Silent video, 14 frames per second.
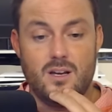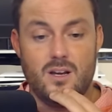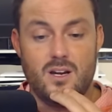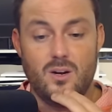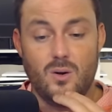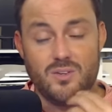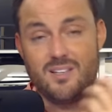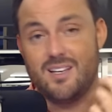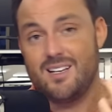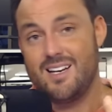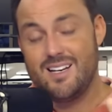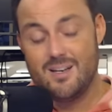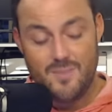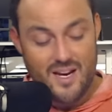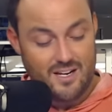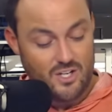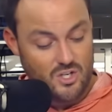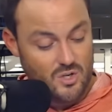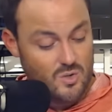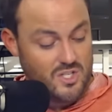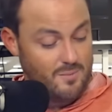You don't think that he didn't make a
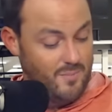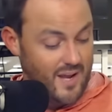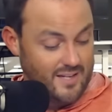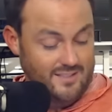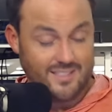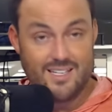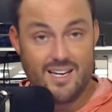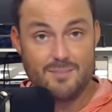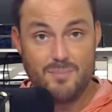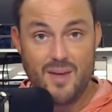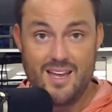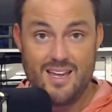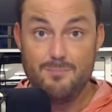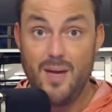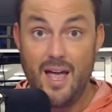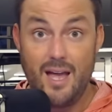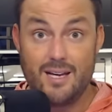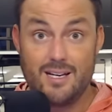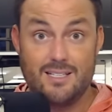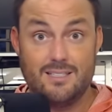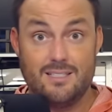huge impact in getting him
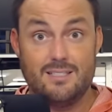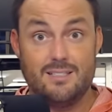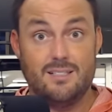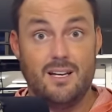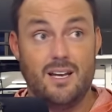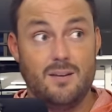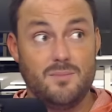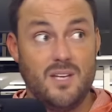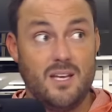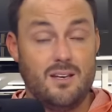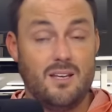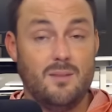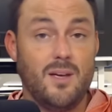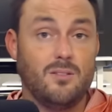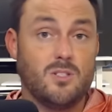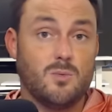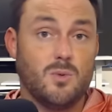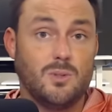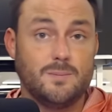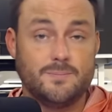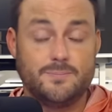back and him getting him
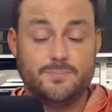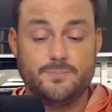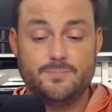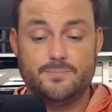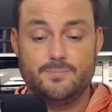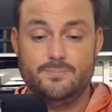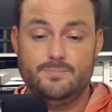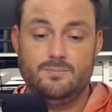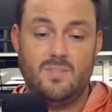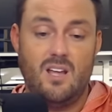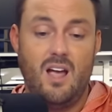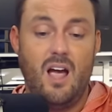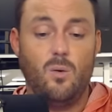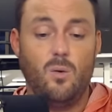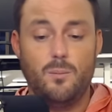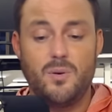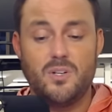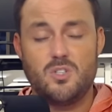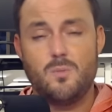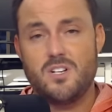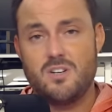eligible? I don't want to
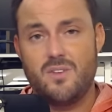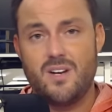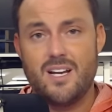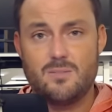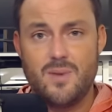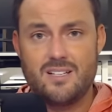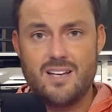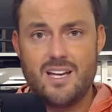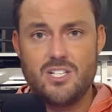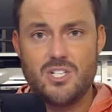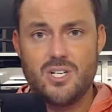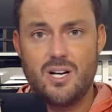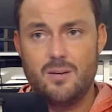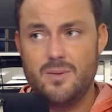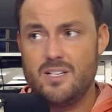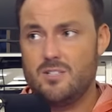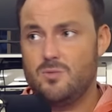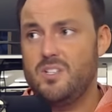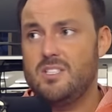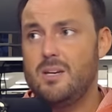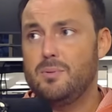put too much of an expectation on it because
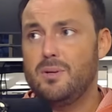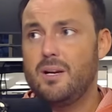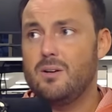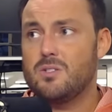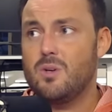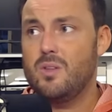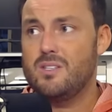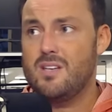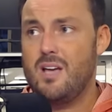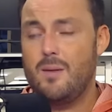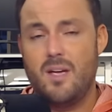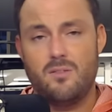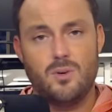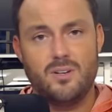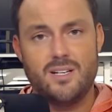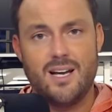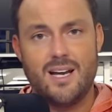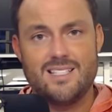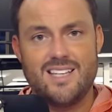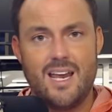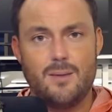we see players all the time have really
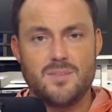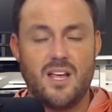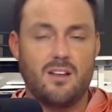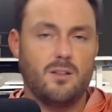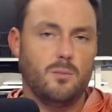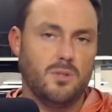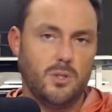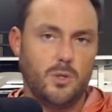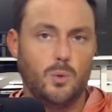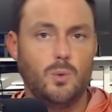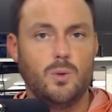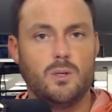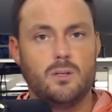nice games out of the blue.